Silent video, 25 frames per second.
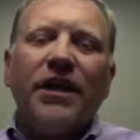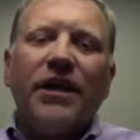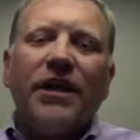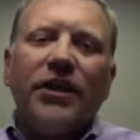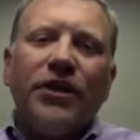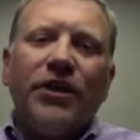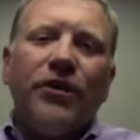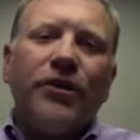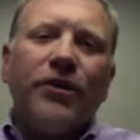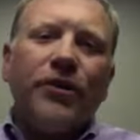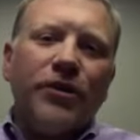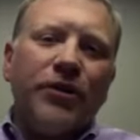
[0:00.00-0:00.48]

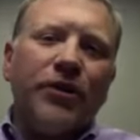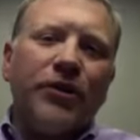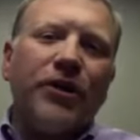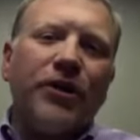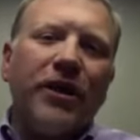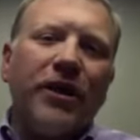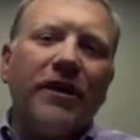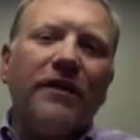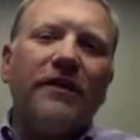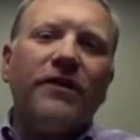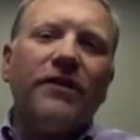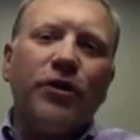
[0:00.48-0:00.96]
you're
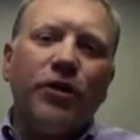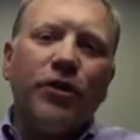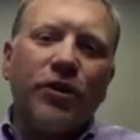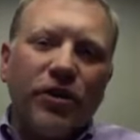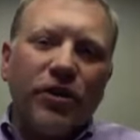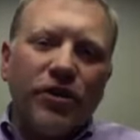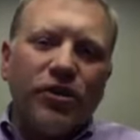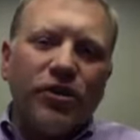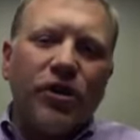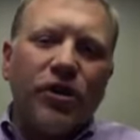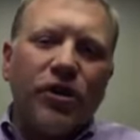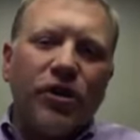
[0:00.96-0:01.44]

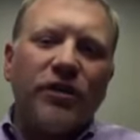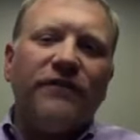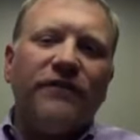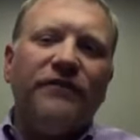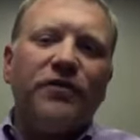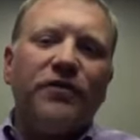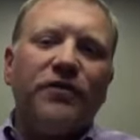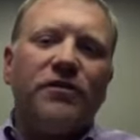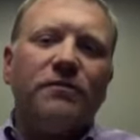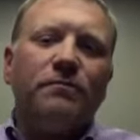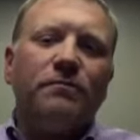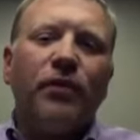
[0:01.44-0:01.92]
gonna start to
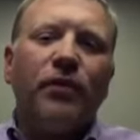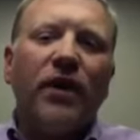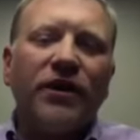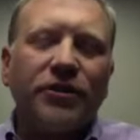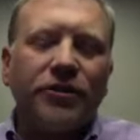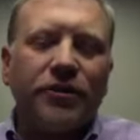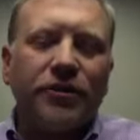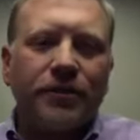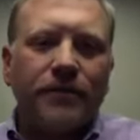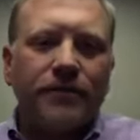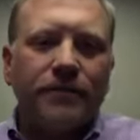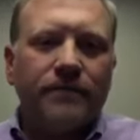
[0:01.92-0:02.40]
feel some
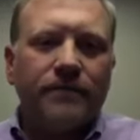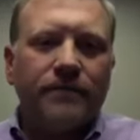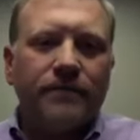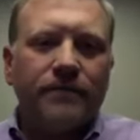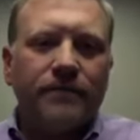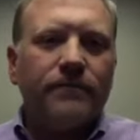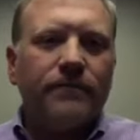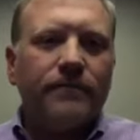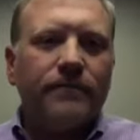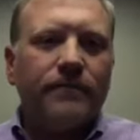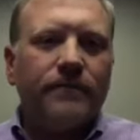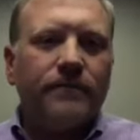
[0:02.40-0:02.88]
pressure,
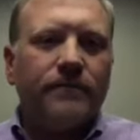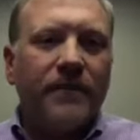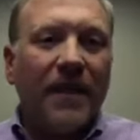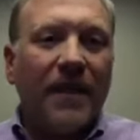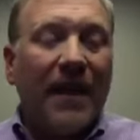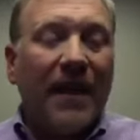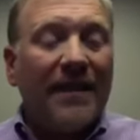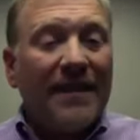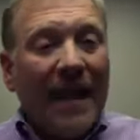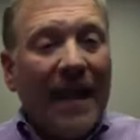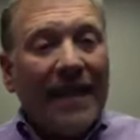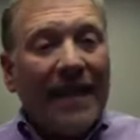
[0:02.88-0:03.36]

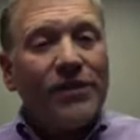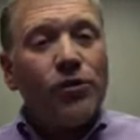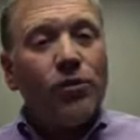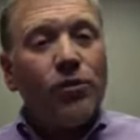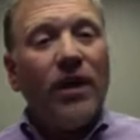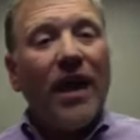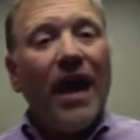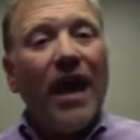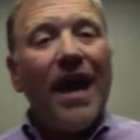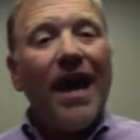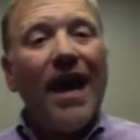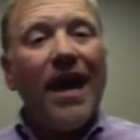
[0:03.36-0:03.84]
and that's
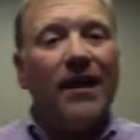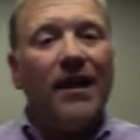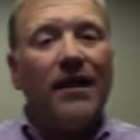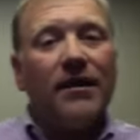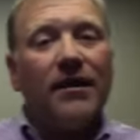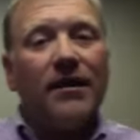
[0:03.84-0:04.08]
okay,